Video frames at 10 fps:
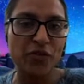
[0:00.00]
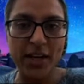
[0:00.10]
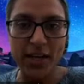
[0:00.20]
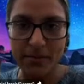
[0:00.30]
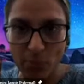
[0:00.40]

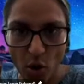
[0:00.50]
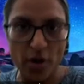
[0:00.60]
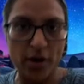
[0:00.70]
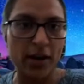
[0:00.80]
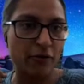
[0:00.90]
we need
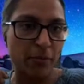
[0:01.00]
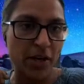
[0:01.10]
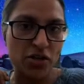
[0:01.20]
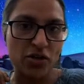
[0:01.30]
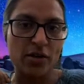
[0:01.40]
more
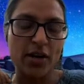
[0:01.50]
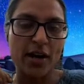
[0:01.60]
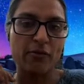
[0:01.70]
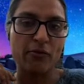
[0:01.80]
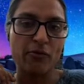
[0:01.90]
information,
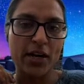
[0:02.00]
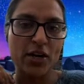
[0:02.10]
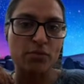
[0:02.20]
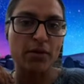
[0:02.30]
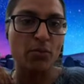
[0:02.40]
and we
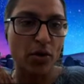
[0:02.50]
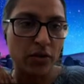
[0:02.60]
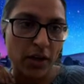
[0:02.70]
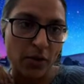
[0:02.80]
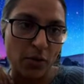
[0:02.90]
need to be
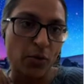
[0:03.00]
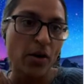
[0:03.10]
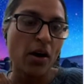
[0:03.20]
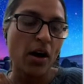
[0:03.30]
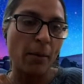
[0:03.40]
more
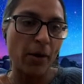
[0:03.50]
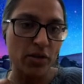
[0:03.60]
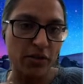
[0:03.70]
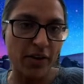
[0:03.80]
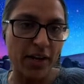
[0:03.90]
thorough
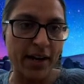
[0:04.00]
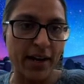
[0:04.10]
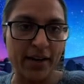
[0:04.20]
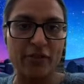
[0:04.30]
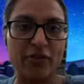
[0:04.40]
about
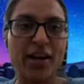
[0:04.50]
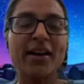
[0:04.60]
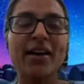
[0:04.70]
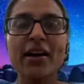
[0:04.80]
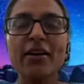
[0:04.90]
defining life.
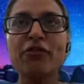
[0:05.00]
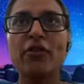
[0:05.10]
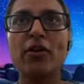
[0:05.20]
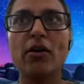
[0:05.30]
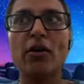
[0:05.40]
And life
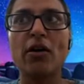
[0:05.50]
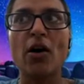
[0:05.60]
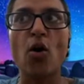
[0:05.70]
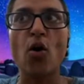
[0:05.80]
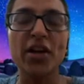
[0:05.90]

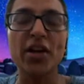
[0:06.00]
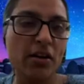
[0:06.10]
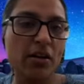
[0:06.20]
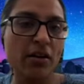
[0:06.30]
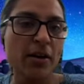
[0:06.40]
over
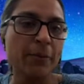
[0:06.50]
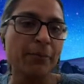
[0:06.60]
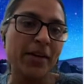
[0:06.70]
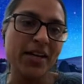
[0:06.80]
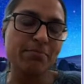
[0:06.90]
here
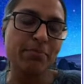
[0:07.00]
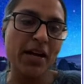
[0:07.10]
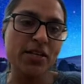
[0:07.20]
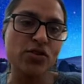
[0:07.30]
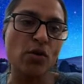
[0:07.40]
is
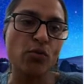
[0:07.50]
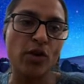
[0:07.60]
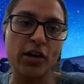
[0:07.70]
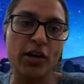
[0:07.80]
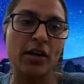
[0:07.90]
based on
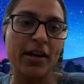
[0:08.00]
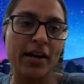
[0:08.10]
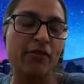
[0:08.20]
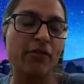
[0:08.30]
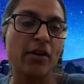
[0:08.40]
what
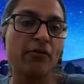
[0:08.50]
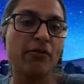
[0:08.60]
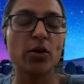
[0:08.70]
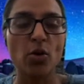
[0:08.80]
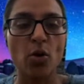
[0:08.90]
life
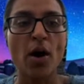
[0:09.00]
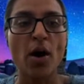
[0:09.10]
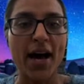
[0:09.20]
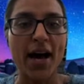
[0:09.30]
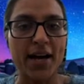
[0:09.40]
we know
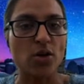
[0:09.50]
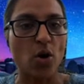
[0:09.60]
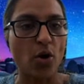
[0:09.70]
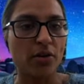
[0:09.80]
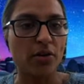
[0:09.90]
as
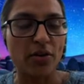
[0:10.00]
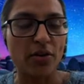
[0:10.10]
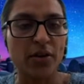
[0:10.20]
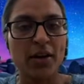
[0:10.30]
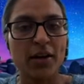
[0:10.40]
on
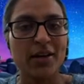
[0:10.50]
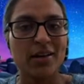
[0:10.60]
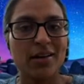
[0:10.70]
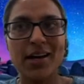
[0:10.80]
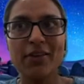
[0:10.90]
Earth.
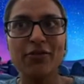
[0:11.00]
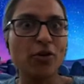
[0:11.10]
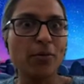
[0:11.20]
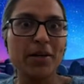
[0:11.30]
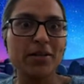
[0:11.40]
Life
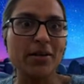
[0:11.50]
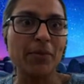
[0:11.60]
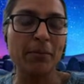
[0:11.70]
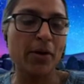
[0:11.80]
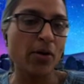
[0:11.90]
could be something